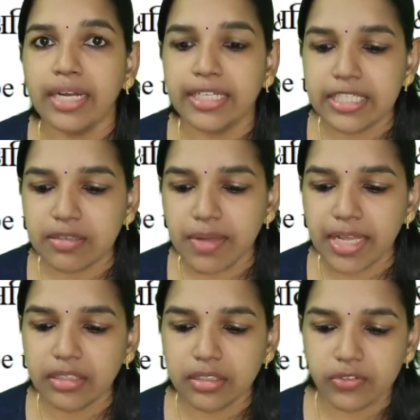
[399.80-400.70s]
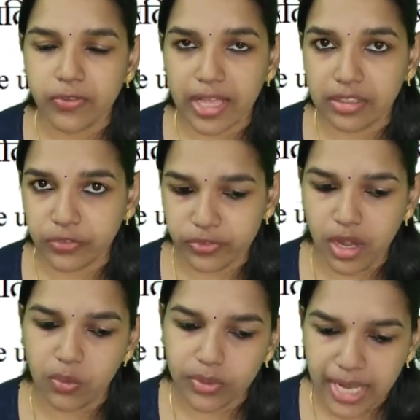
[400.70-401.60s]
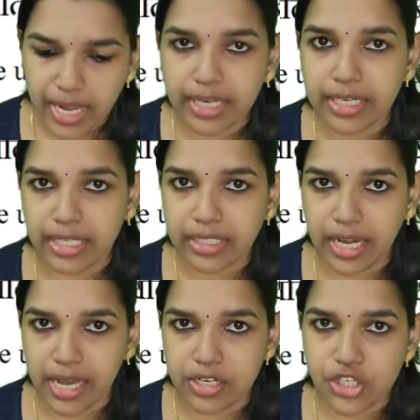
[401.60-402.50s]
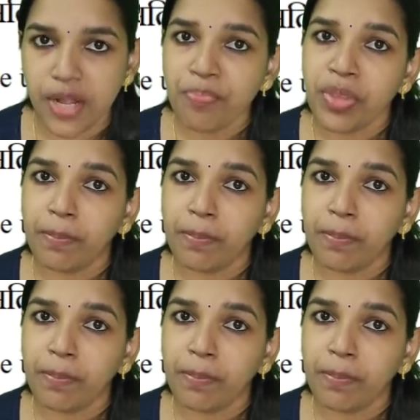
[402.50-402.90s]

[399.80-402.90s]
determine this Adhisthaulya and Adhikarsha,